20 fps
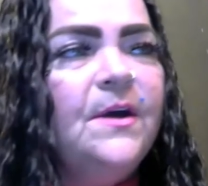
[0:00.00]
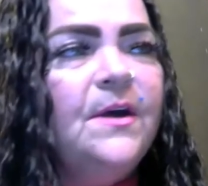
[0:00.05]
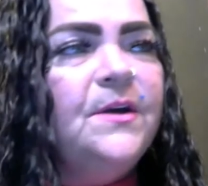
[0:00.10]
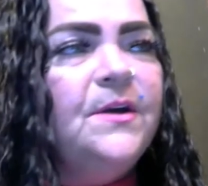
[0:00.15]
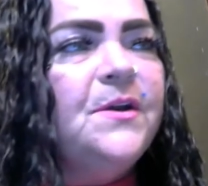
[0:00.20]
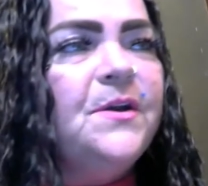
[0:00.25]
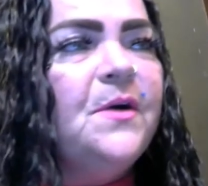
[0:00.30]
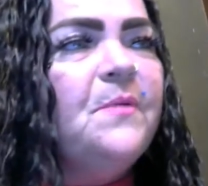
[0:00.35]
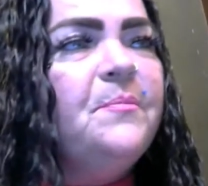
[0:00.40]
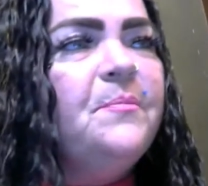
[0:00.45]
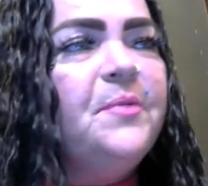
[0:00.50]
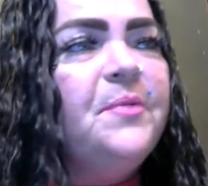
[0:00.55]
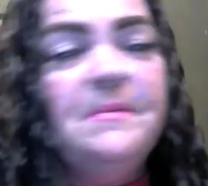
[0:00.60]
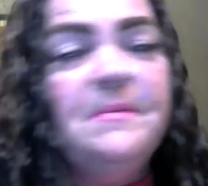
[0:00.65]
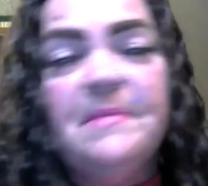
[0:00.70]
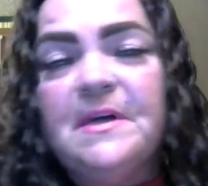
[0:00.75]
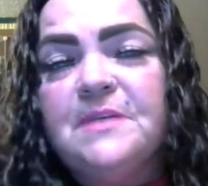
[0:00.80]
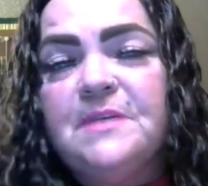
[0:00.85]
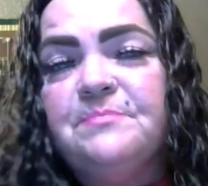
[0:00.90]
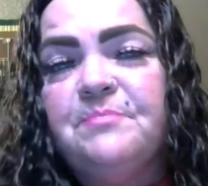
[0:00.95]
You know,
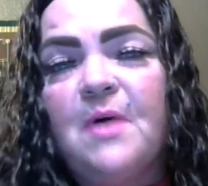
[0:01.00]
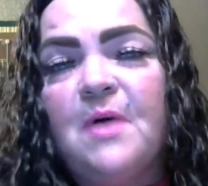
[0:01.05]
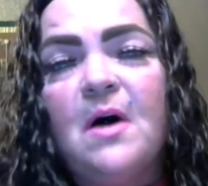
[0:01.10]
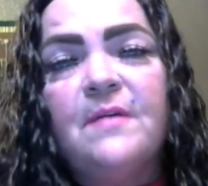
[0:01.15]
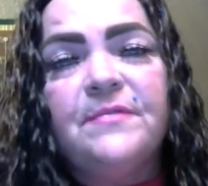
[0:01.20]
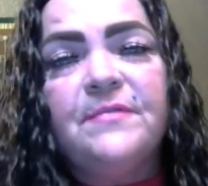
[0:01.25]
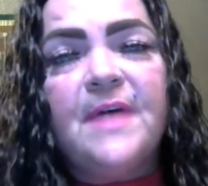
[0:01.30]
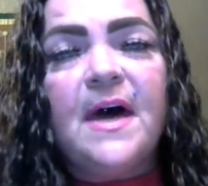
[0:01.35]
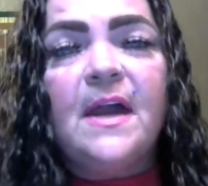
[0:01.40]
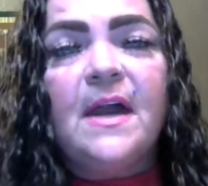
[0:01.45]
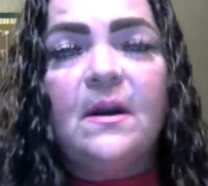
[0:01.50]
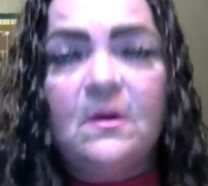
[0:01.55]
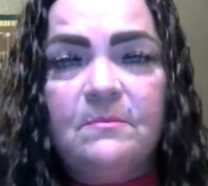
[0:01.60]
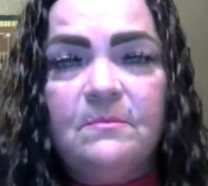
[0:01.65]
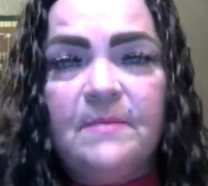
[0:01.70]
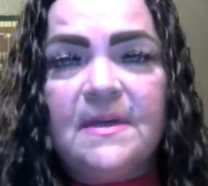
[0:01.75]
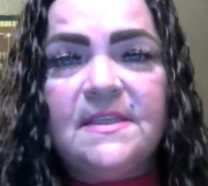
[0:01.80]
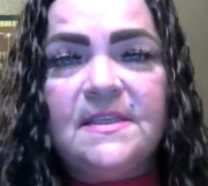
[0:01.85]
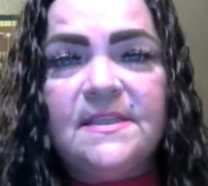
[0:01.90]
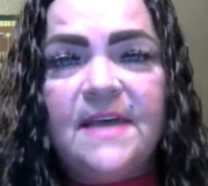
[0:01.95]
pretty much brought that
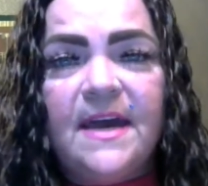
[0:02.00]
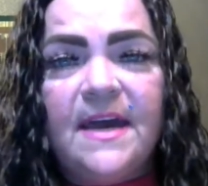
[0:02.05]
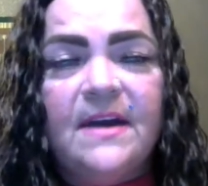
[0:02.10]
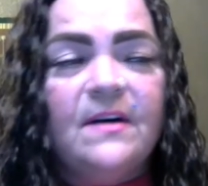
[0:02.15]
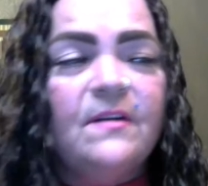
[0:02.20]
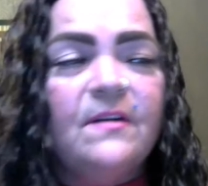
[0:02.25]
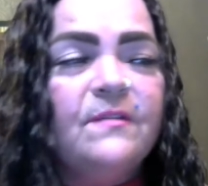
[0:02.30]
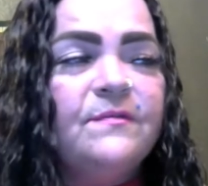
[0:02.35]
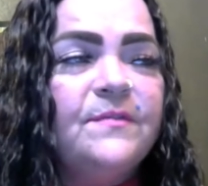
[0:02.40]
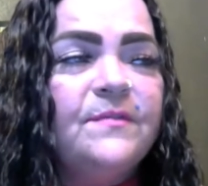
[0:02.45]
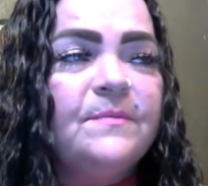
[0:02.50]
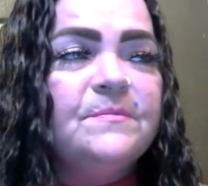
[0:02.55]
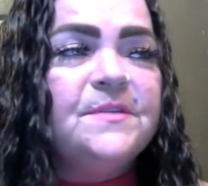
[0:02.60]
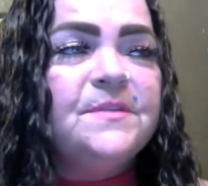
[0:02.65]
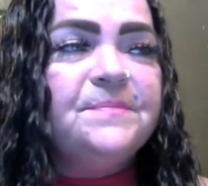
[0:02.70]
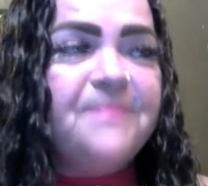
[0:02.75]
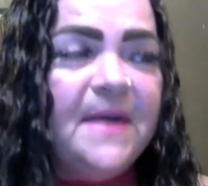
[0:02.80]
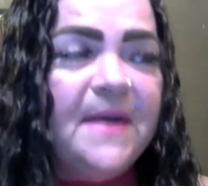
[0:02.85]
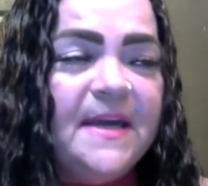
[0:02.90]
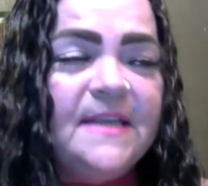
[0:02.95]
on myself from
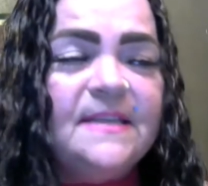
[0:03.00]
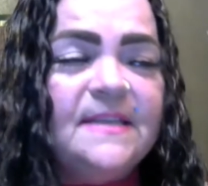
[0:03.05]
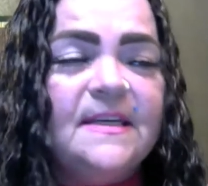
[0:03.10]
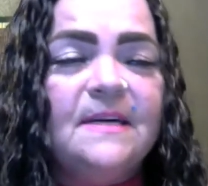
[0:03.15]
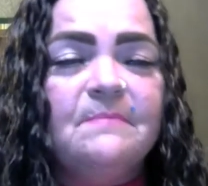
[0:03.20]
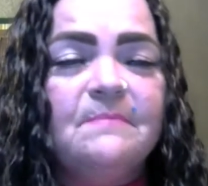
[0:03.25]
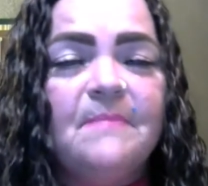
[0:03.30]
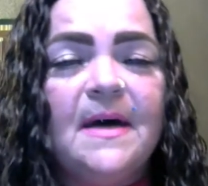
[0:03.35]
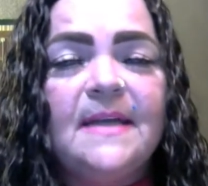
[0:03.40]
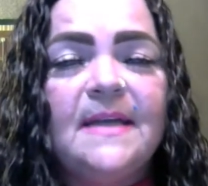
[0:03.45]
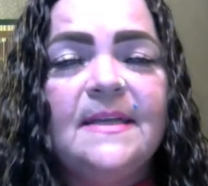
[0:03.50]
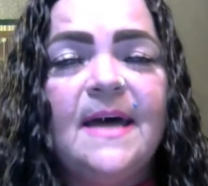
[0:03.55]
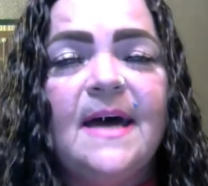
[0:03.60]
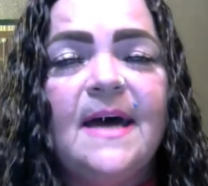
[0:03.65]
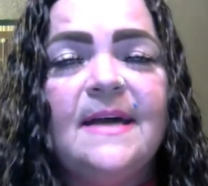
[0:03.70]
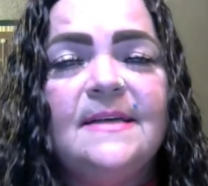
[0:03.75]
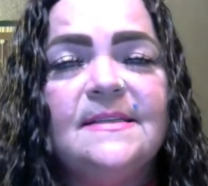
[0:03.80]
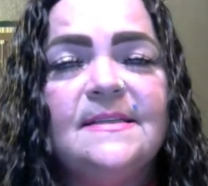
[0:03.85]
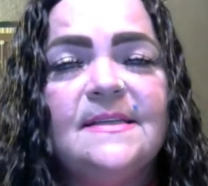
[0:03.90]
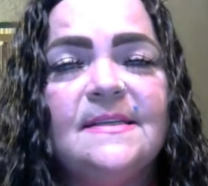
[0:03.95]
spending my
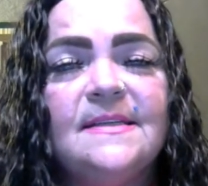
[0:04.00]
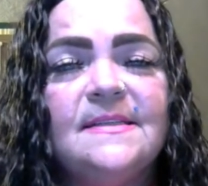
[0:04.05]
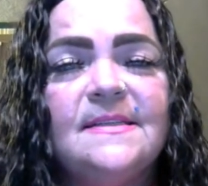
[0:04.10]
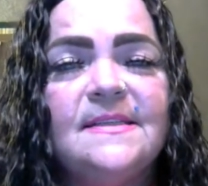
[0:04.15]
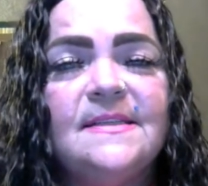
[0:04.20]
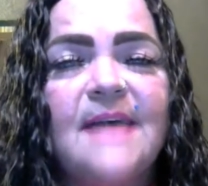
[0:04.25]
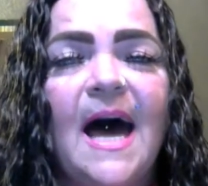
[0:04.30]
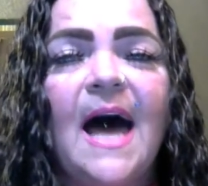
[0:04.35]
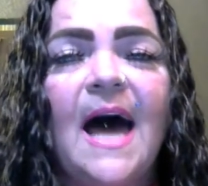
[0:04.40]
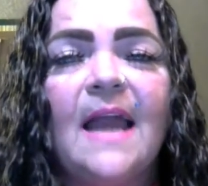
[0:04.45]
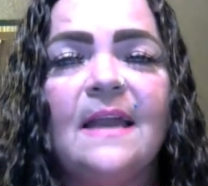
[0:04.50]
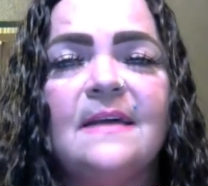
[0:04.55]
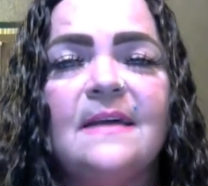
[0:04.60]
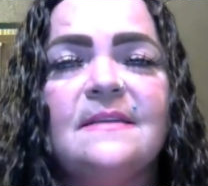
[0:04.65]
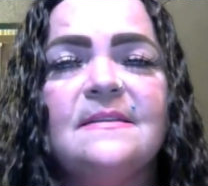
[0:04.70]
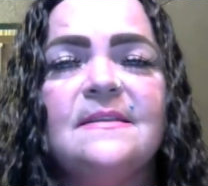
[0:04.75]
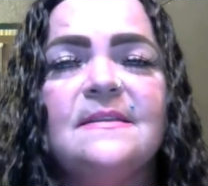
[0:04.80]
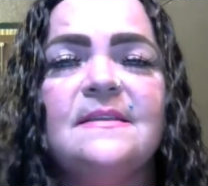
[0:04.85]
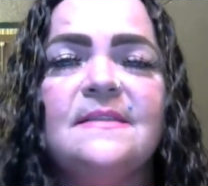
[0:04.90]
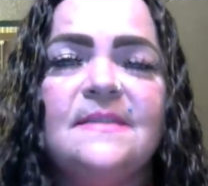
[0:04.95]
days in
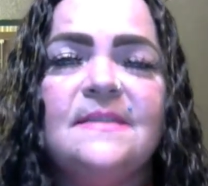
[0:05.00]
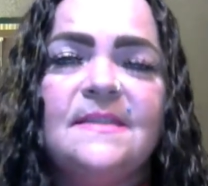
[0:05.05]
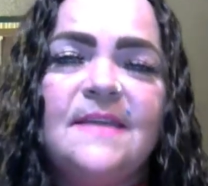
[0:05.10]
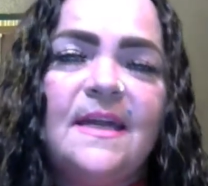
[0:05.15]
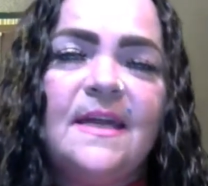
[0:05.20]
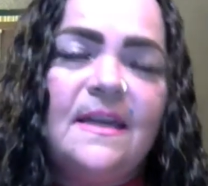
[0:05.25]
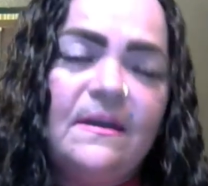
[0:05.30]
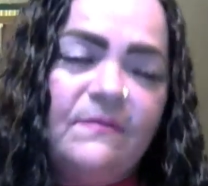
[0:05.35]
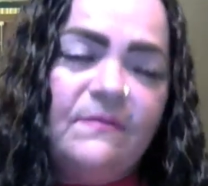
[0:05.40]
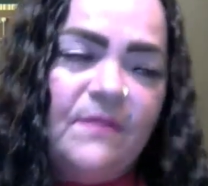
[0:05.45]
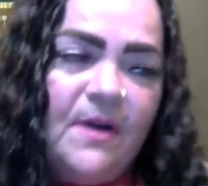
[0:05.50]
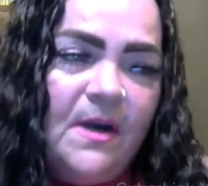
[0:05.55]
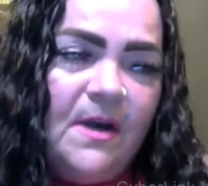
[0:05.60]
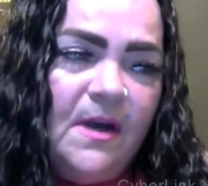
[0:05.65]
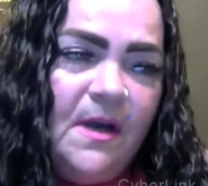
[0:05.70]
silence instead of